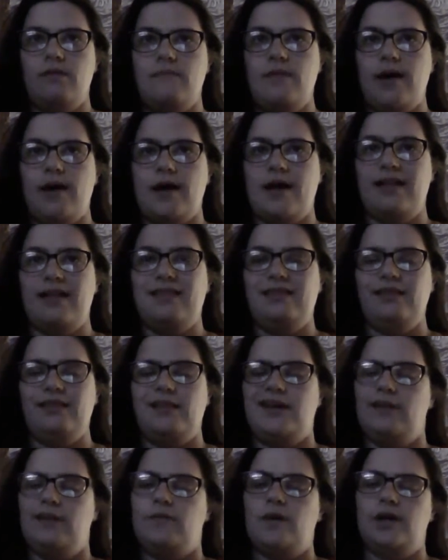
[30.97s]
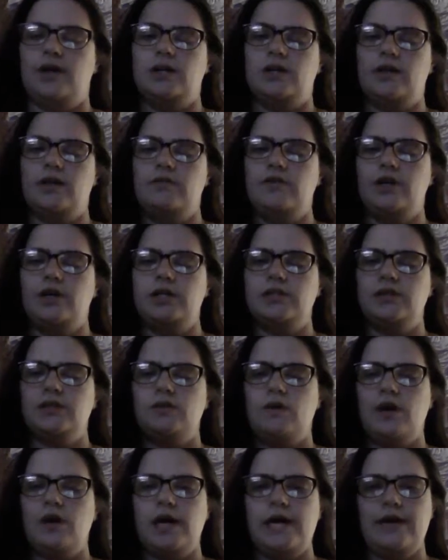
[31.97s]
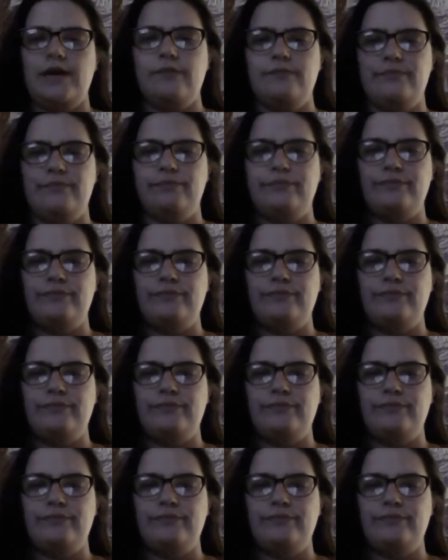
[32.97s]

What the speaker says: my labor and delivery story